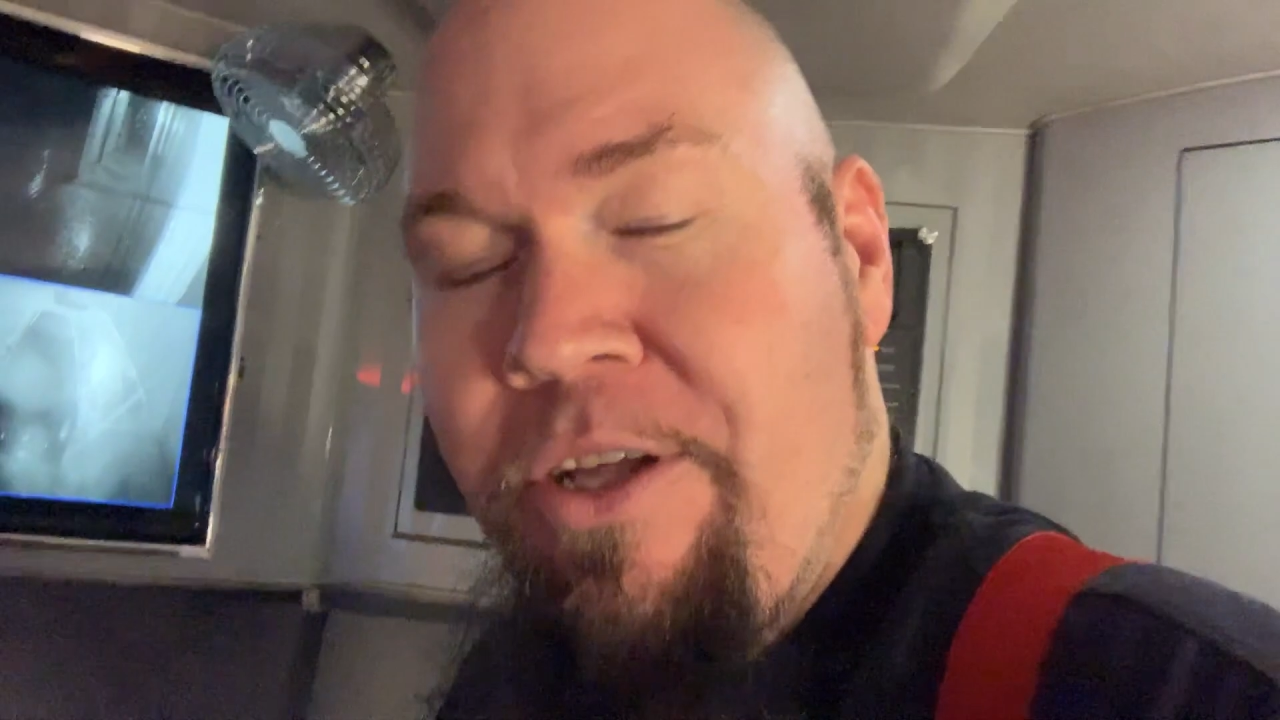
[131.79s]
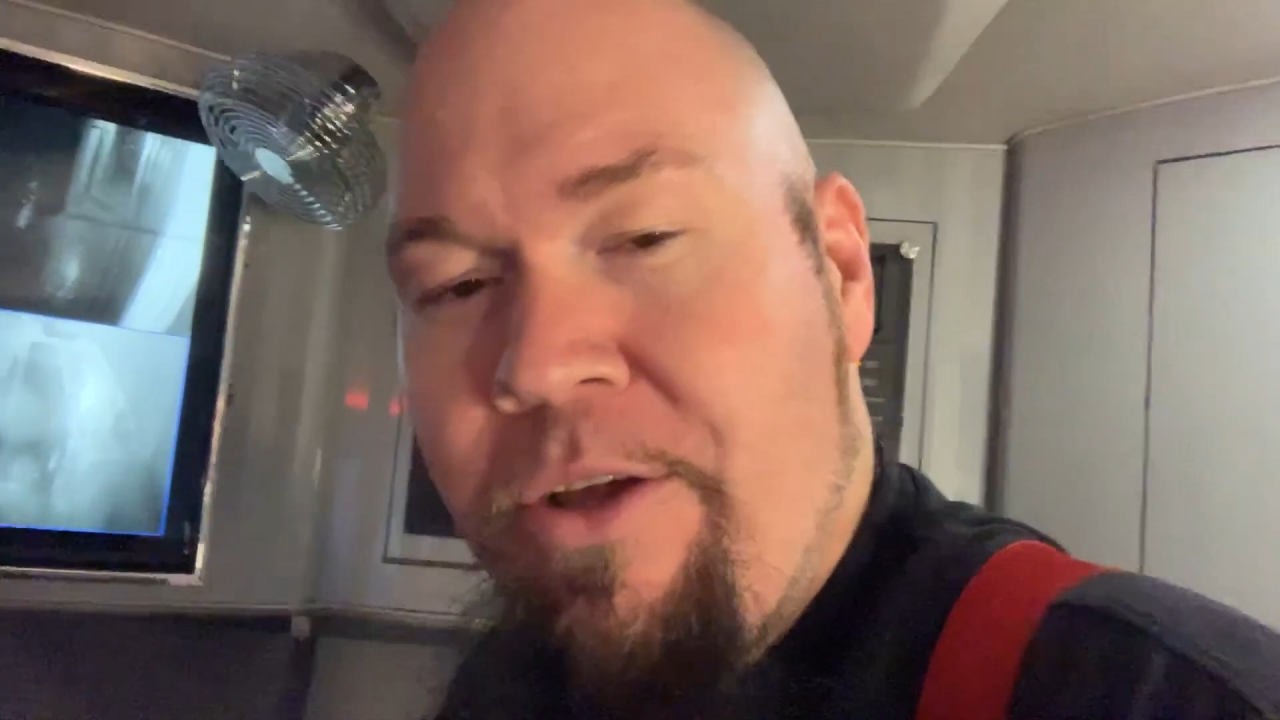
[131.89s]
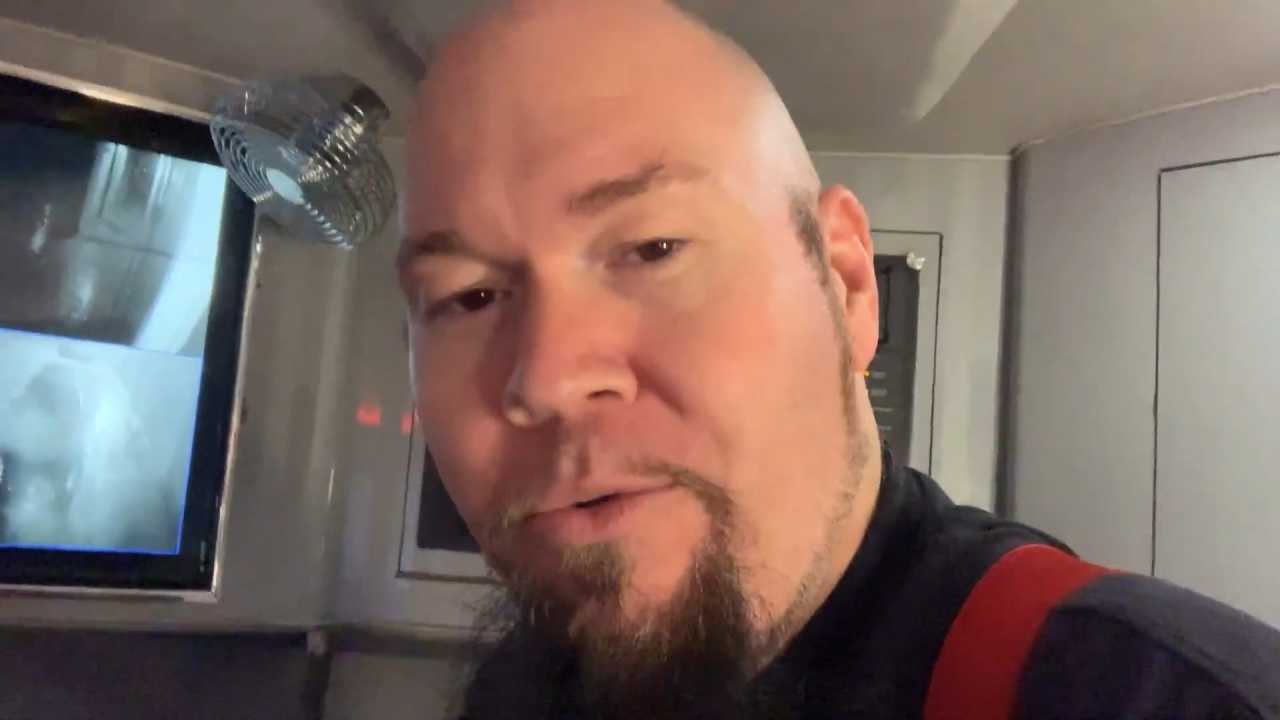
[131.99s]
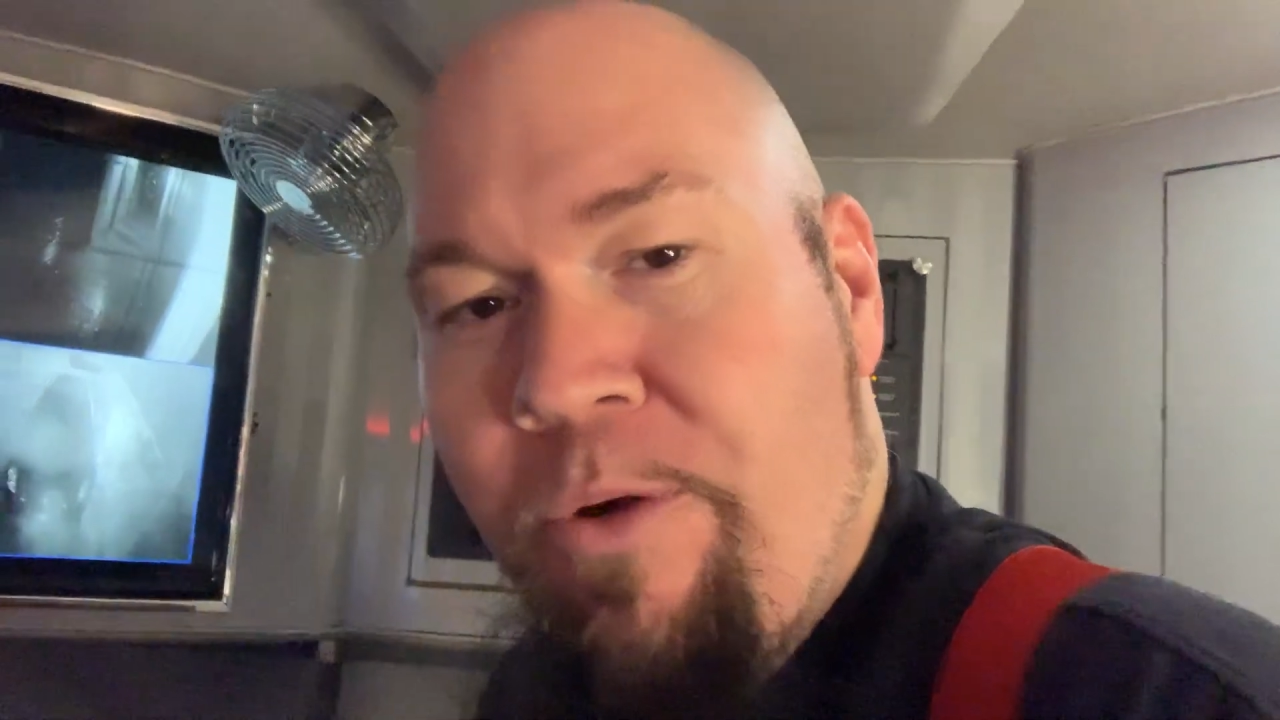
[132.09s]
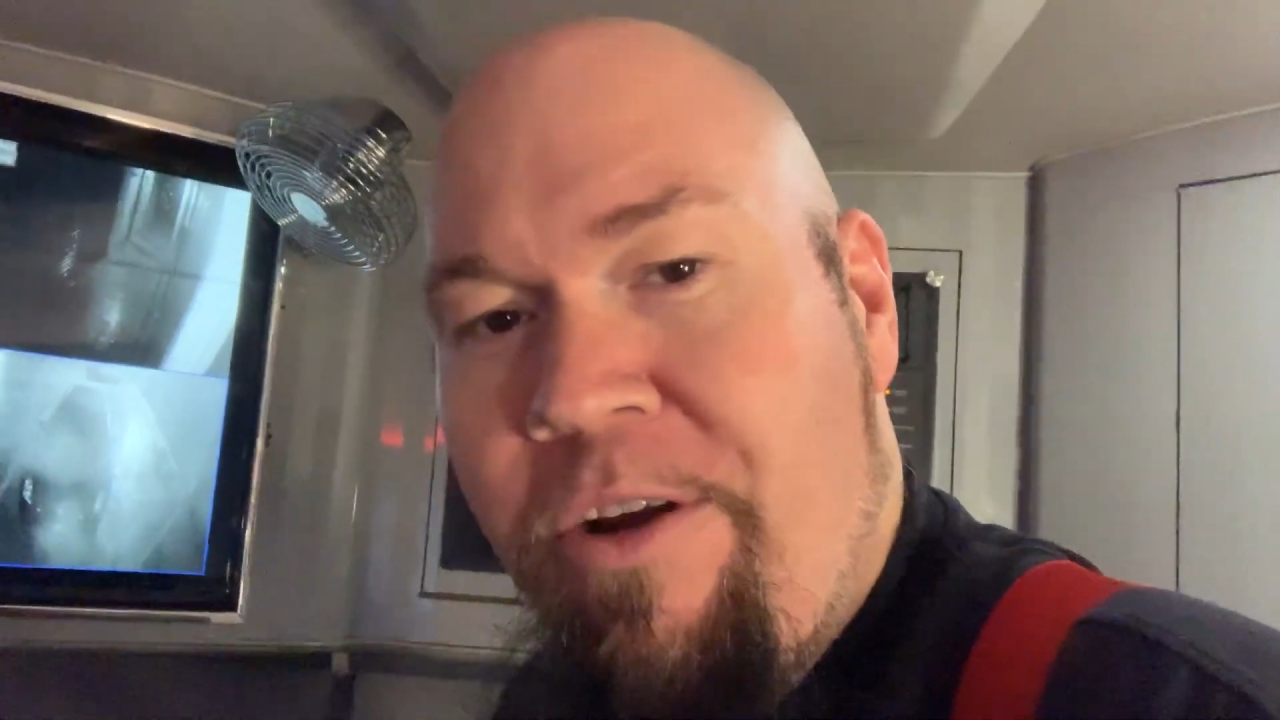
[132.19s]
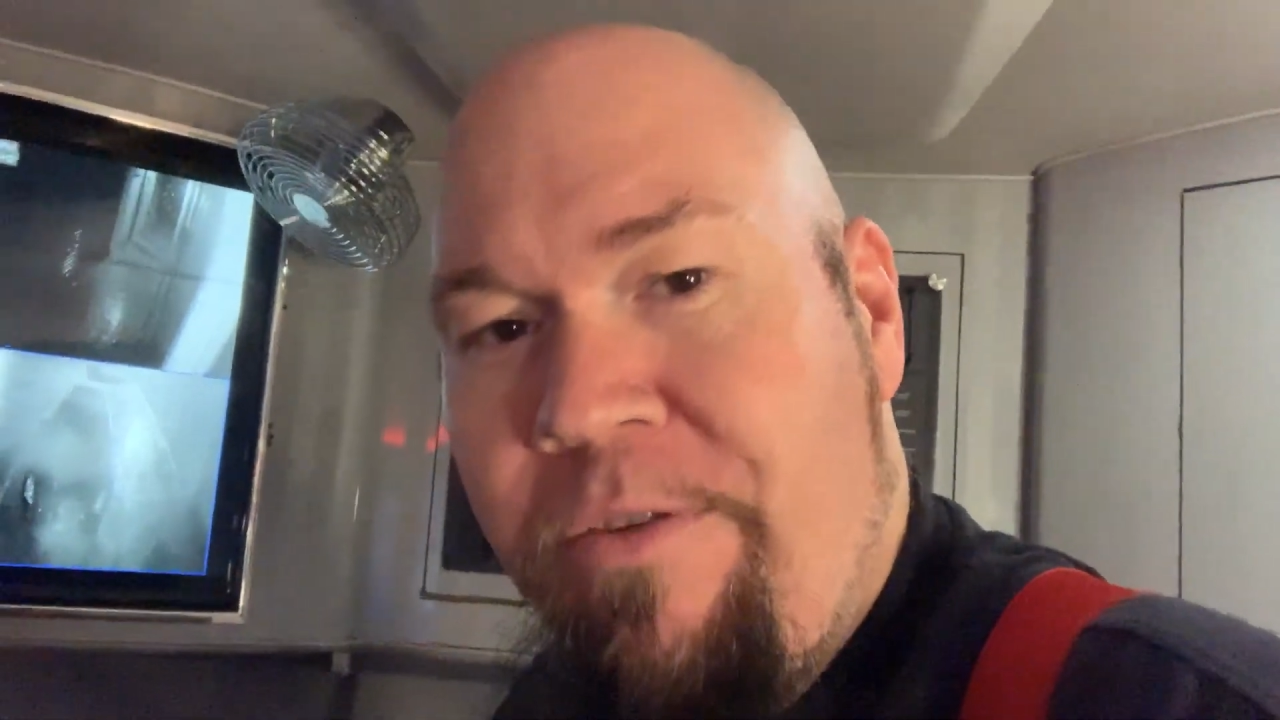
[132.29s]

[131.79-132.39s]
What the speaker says: to the rear